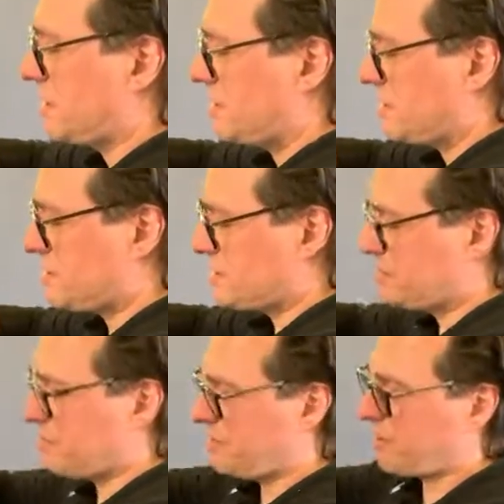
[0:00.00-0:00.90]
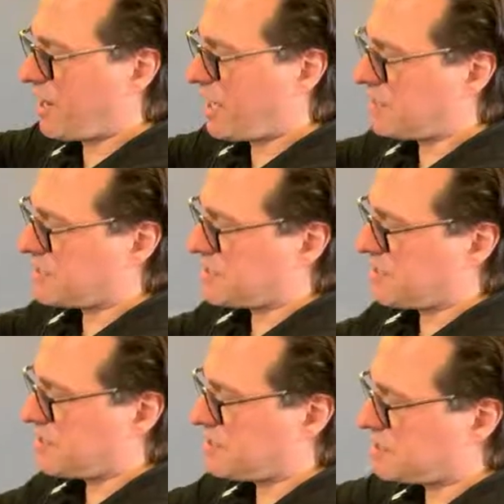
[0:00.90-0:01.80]
through the face,
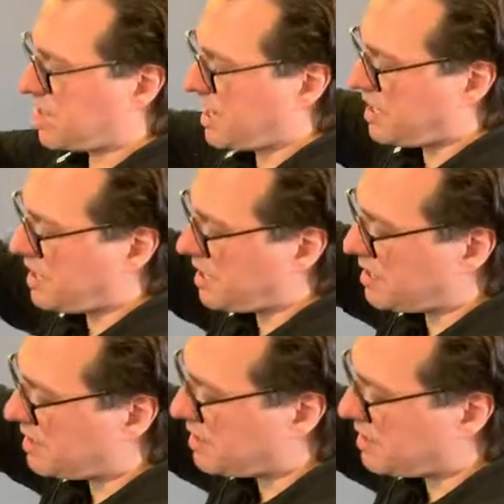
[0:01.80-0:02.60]
stay here,